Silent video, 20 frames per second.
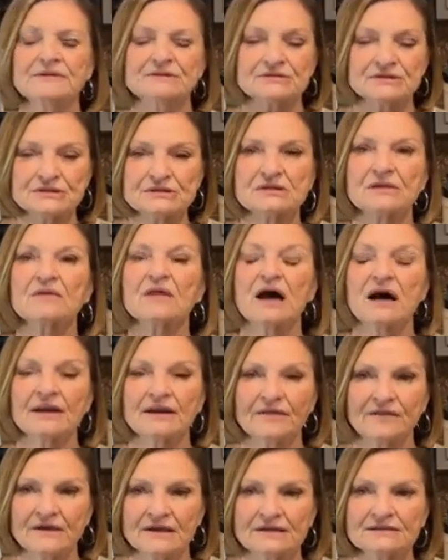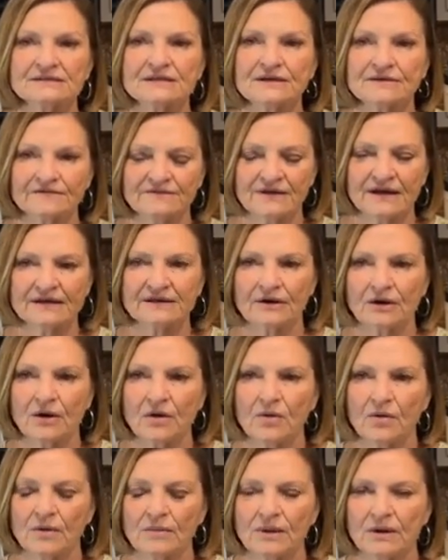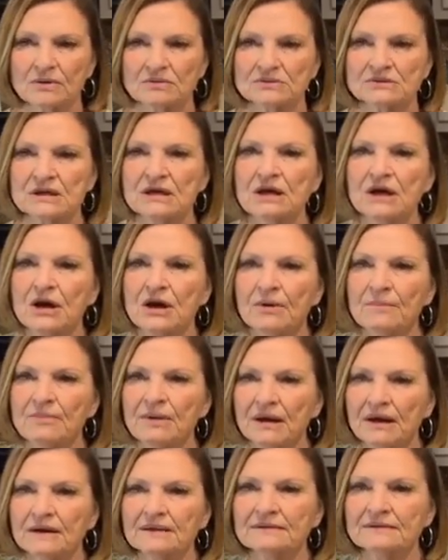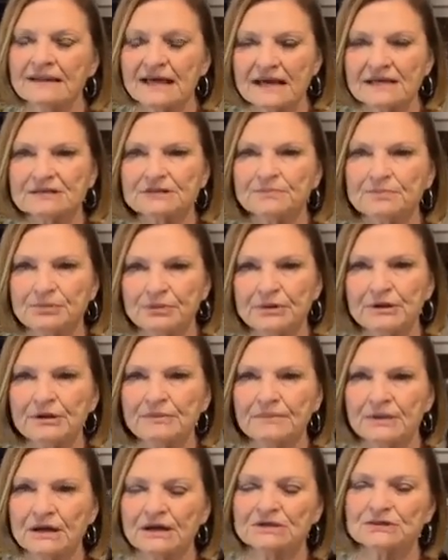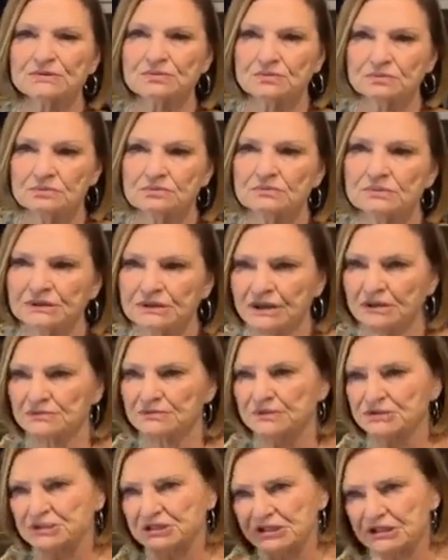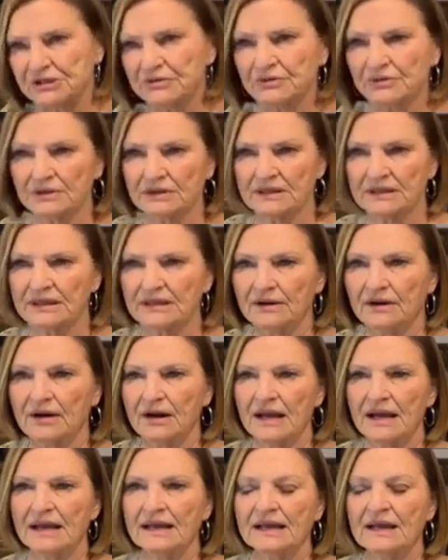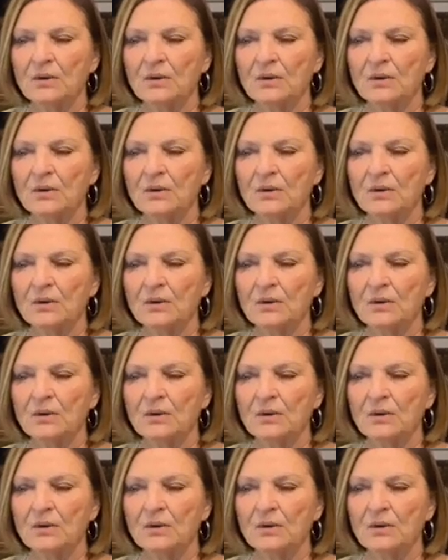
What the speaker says: There's just a lot of things that affect our hormones, but that's pretty much, generally, all right?